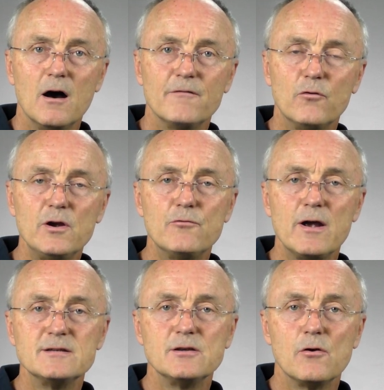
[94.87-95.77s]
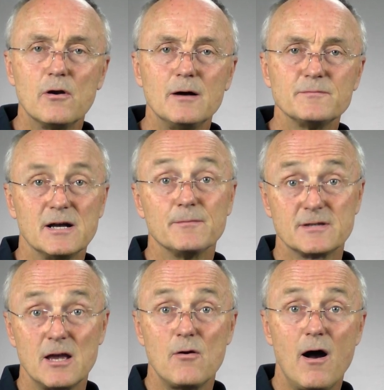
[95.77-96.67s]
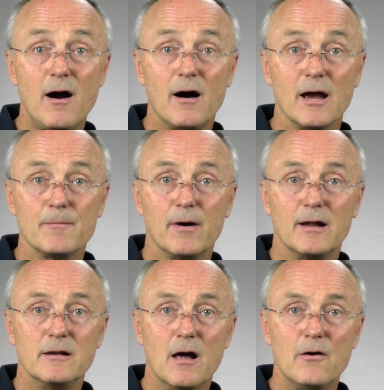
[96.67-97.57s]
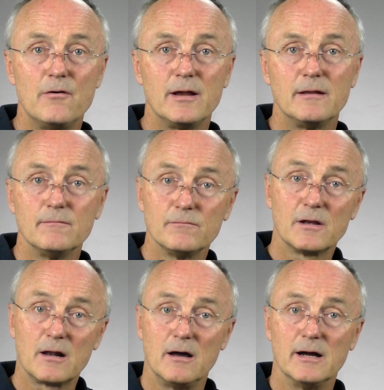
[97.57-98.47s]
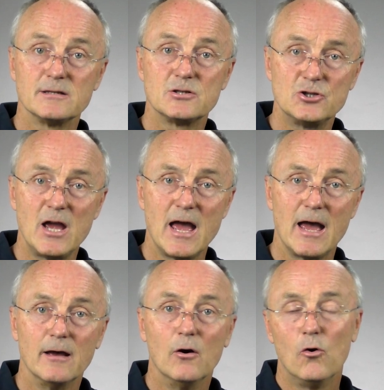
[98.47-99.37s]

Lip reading: Avoid raising your arms up so high by lowering the client's chair